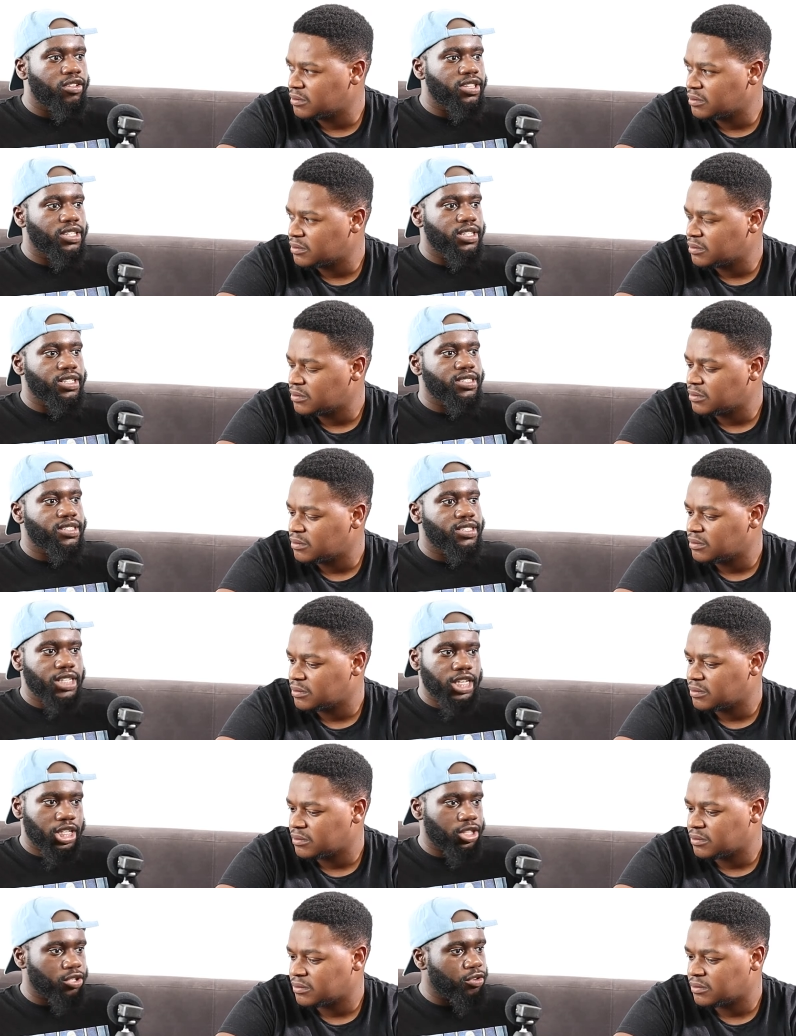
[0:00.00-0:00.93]
Speaker 1: on the
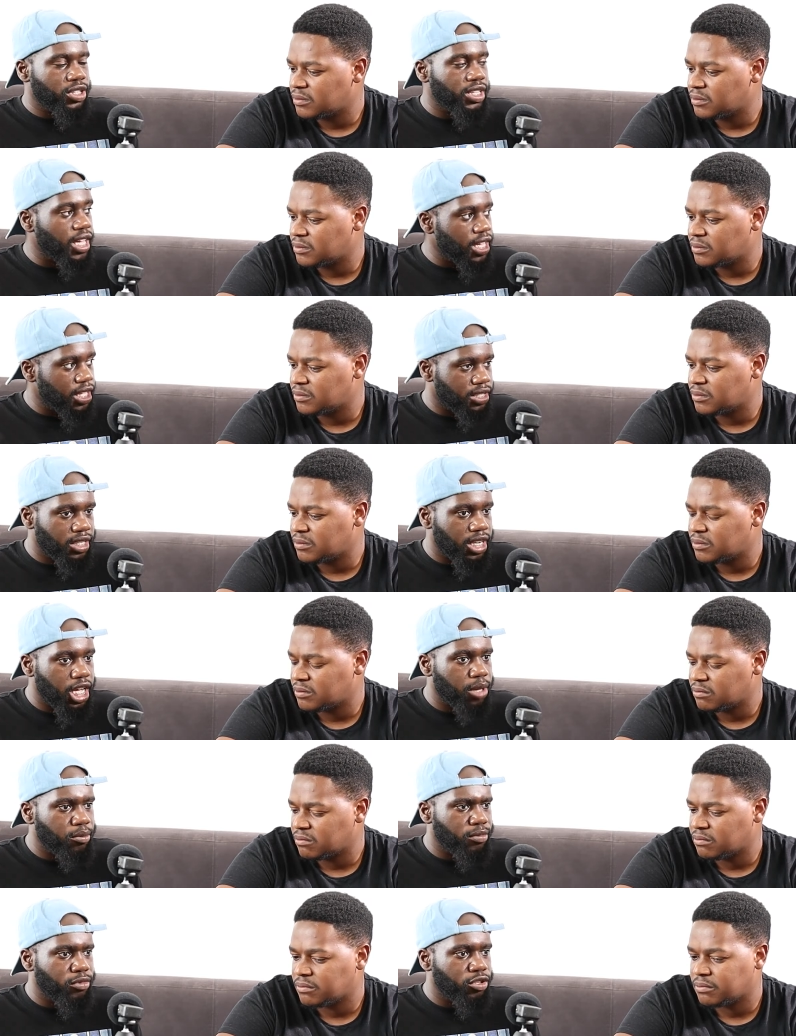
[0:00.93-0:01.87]
6th or the 8th
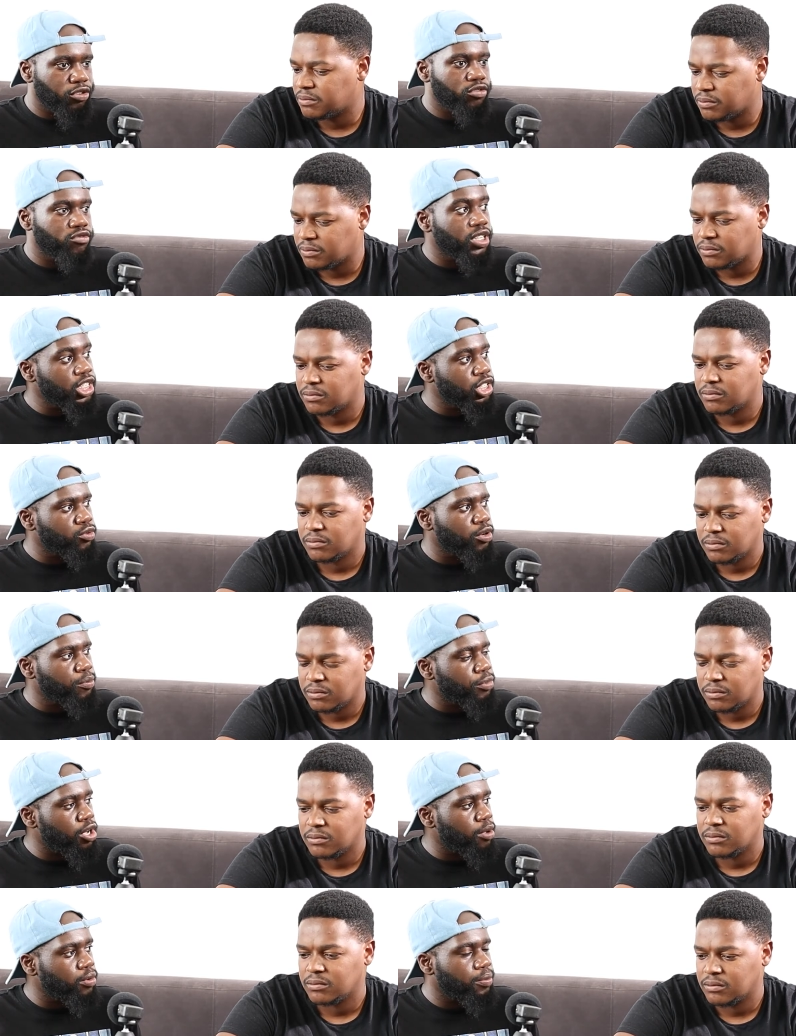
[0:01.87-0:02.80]
time you'll run into a
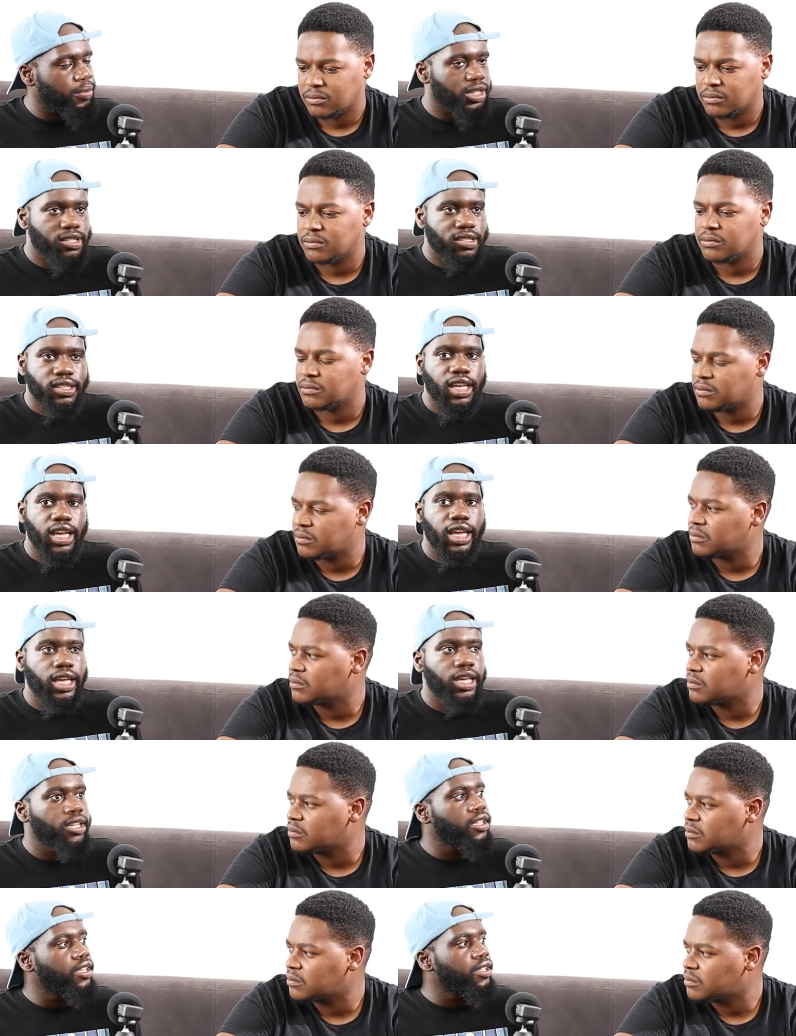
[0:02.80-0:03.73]
problem. It'll say
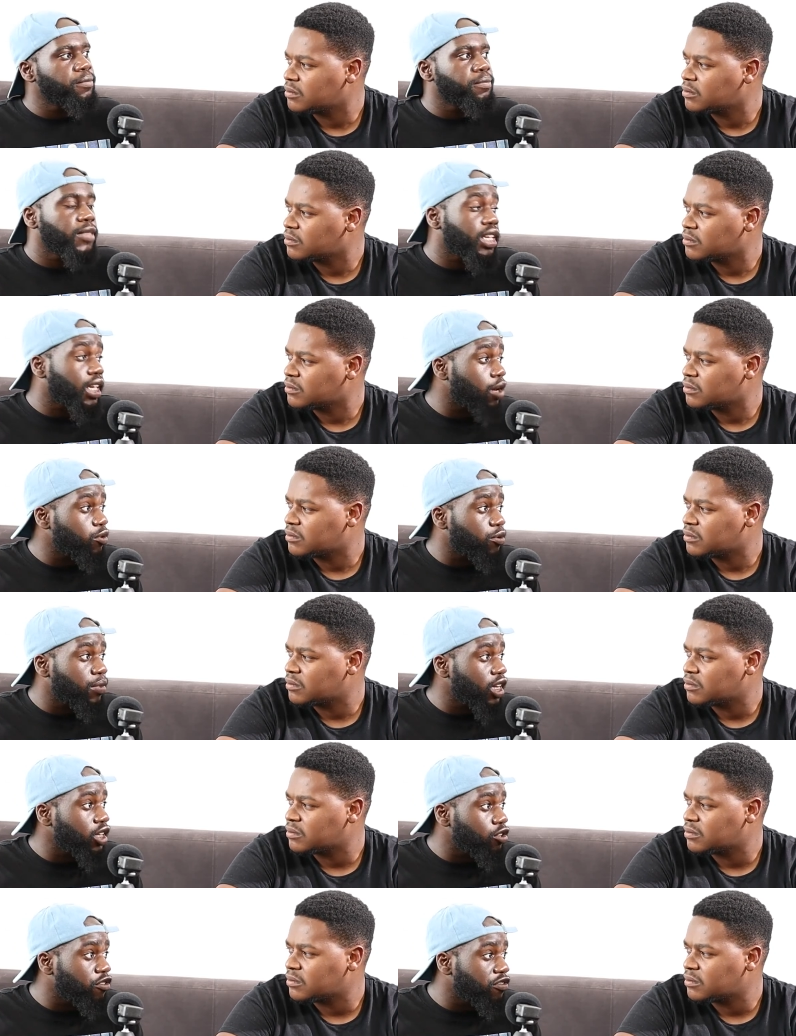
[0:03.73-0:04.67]
the camera
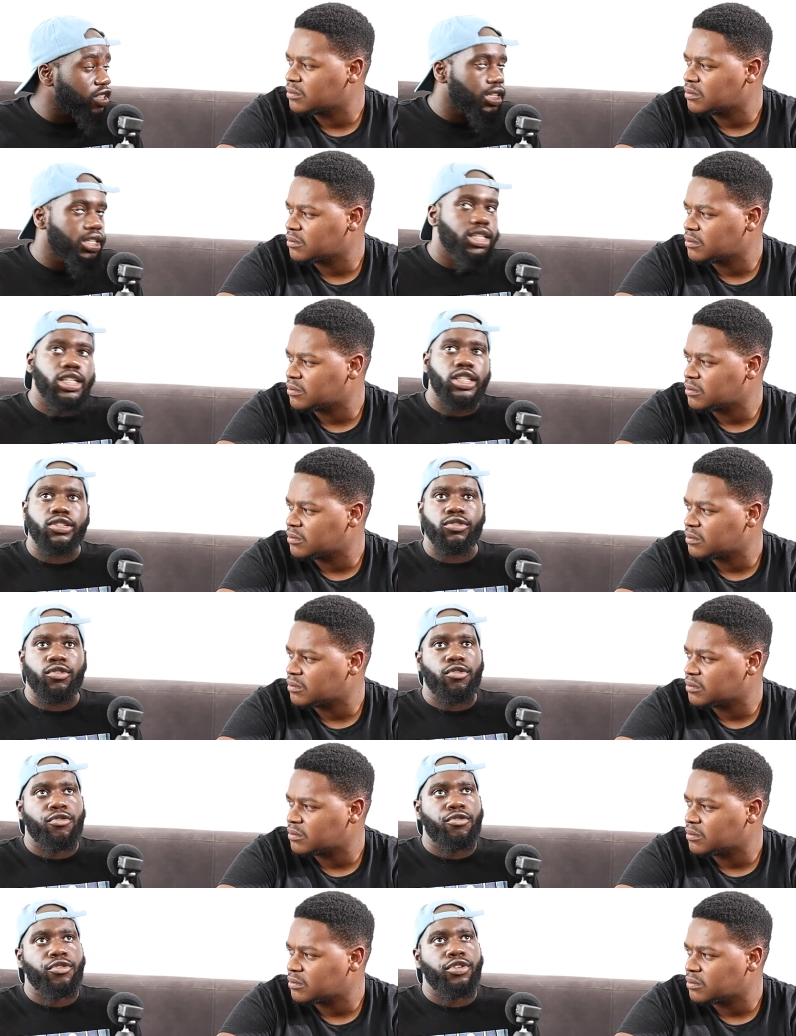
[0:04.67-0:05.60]
might overheat
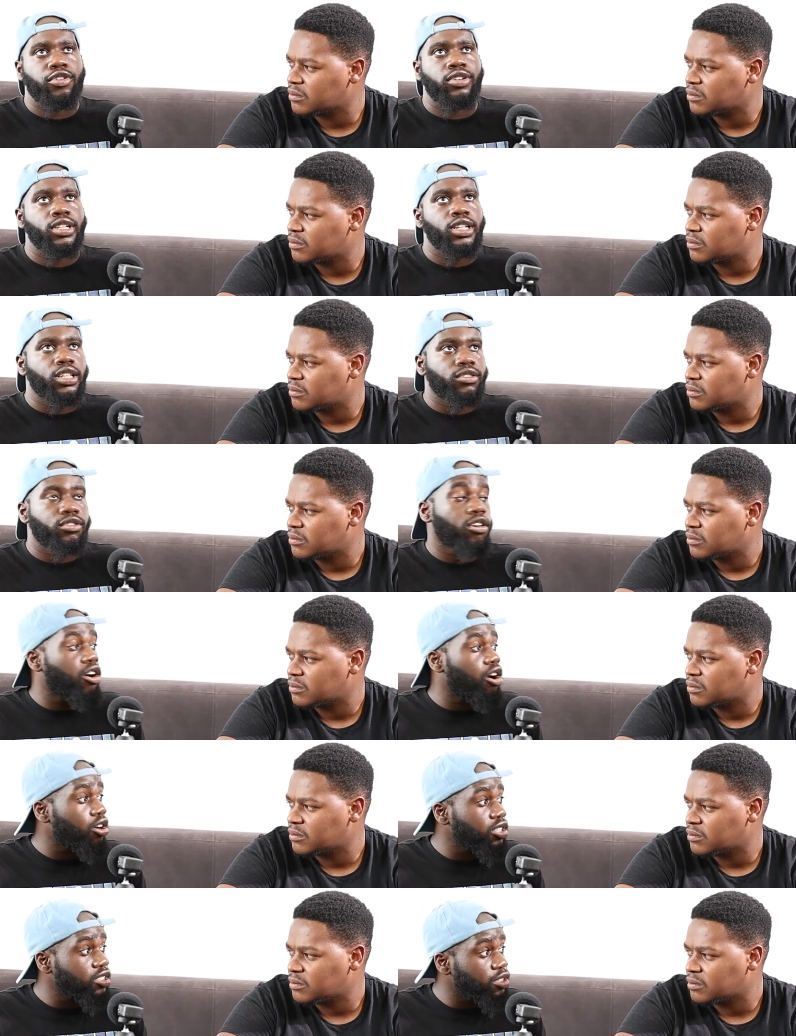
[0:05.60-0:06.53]
or the
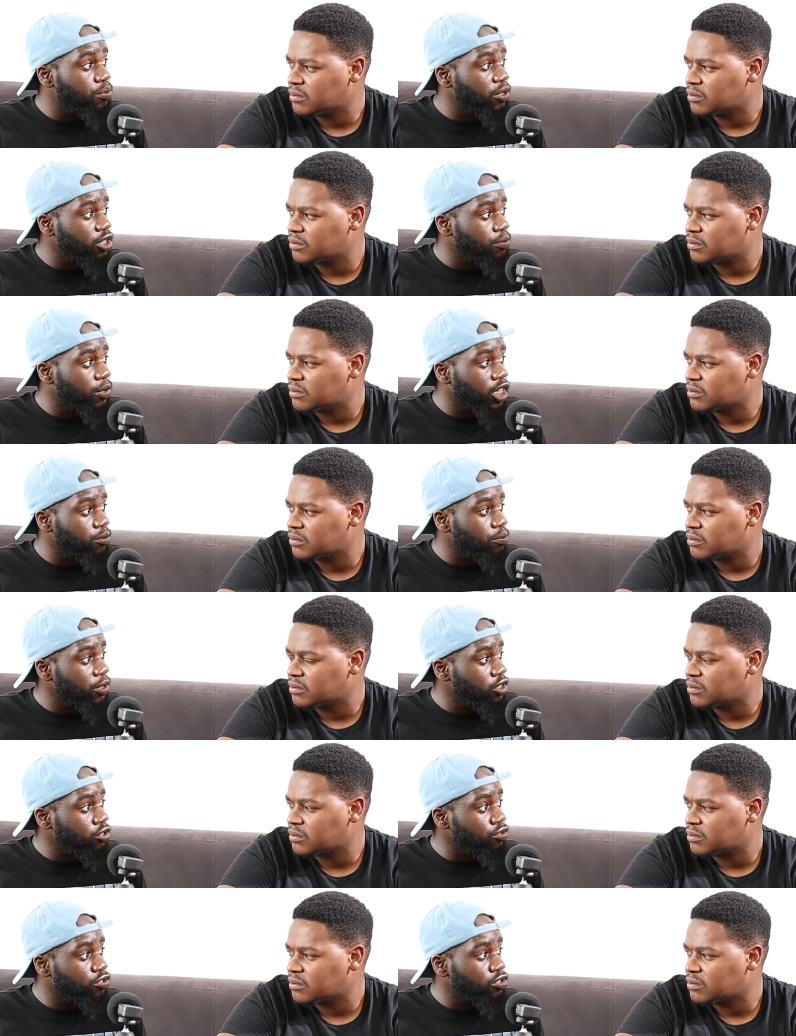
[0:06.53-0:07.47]
card speed might be
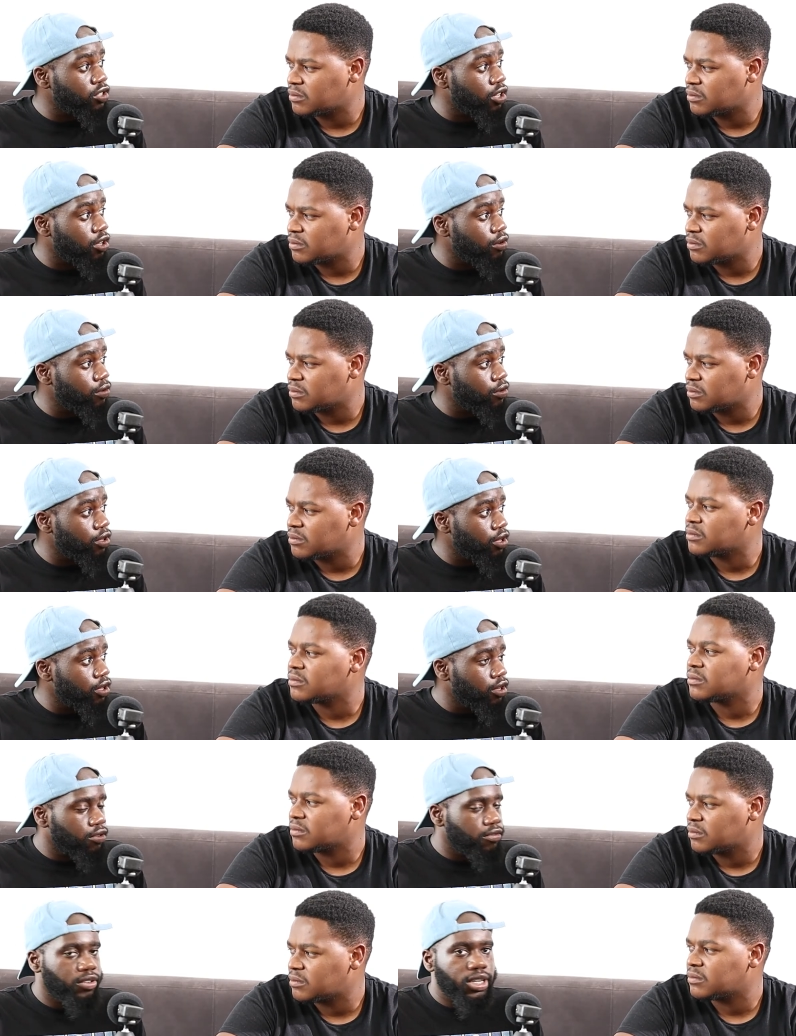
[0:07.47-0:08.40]
too slow,
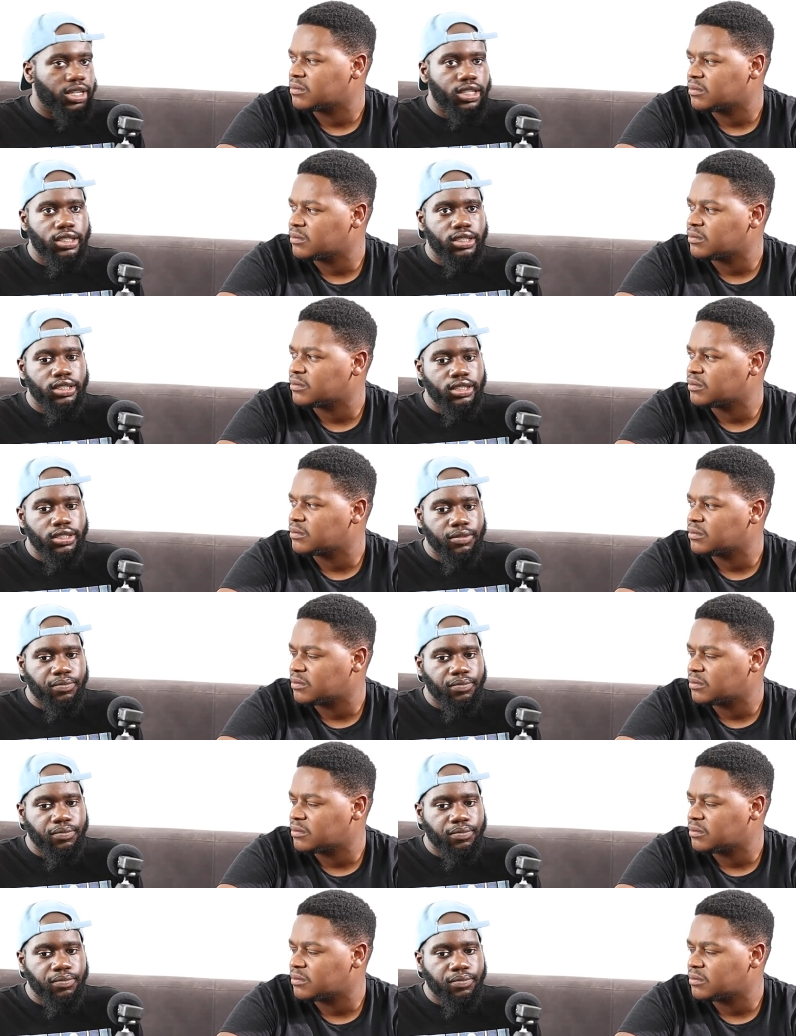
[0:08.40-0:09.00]
right?